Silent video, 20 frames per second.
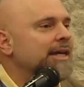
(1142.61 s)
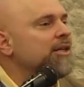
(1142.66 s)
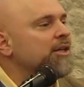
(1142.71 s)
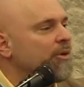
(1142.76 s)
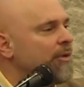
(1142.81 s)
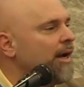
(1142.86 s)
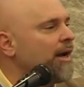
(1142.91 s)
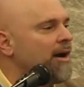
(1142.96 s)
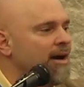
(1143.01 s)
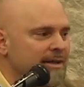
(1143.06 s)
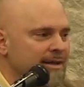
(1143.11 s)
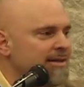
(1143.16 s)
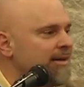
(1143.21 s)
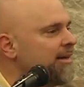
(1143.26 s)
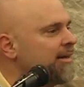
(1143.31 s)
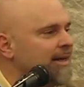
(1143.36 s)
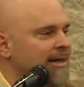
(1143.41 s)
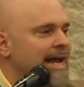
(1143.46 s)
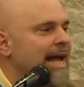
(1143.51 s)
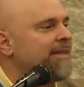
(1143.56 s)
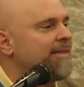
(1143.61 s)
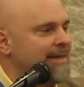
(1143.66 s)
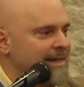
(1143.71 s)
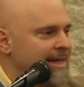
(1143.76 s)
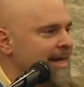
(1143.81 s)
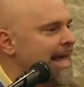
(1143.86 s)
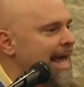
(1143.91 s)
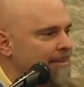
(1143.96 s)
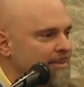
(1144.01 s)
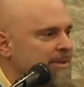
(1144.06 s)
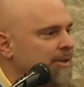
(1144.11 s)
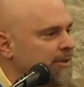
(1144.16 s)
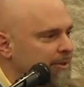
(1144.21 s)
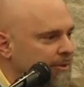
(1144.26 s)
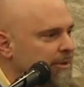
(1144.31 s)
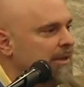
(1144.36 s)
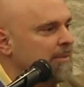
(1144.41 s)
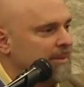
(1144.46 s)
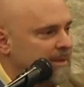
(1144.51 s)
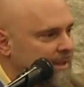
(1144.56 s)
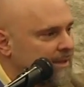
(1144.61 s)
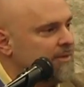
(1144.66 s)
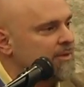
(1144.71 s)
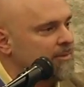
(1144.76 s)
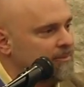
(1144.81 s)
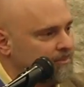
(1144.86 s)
say, knowing Arne Duncan, I think he absolutely believes.